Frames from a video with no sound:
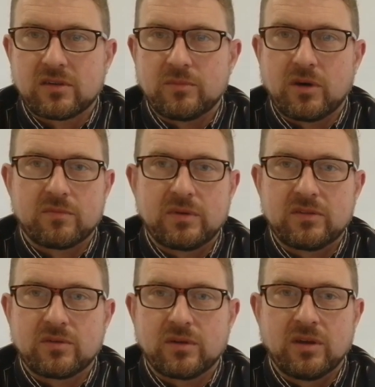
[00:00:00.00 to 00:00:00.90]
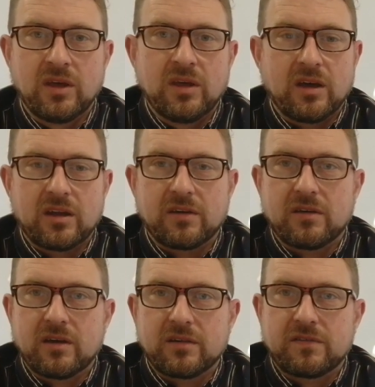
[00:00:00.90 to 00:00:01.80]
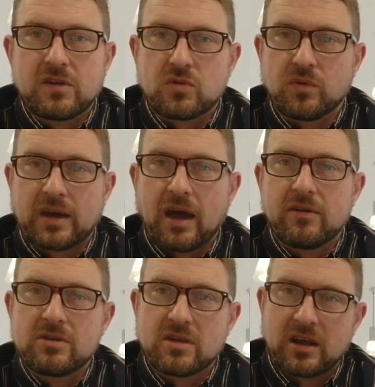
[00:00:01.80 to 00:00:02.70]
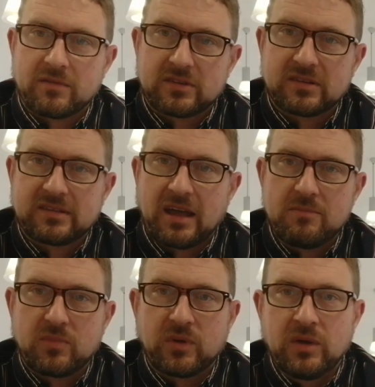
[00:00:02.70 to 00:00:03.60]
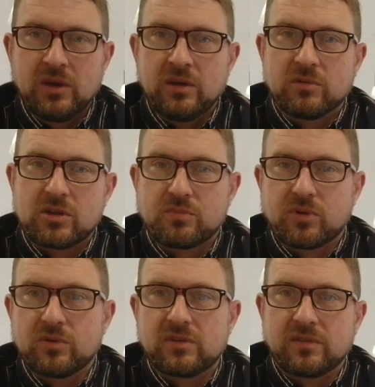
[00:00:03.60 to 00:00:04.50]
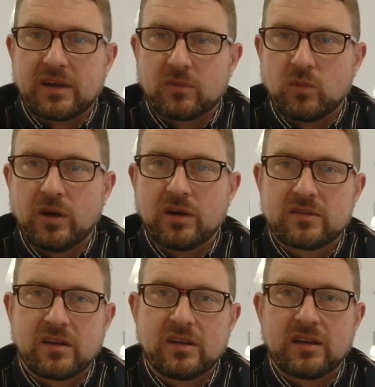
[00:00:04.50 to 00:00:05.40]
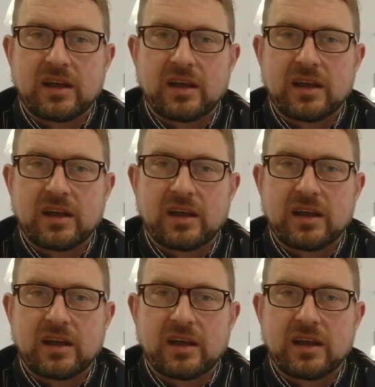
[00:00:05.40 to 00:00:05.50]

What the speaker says: So you might have been to an official garage and have a stamp which proves that you've had work done.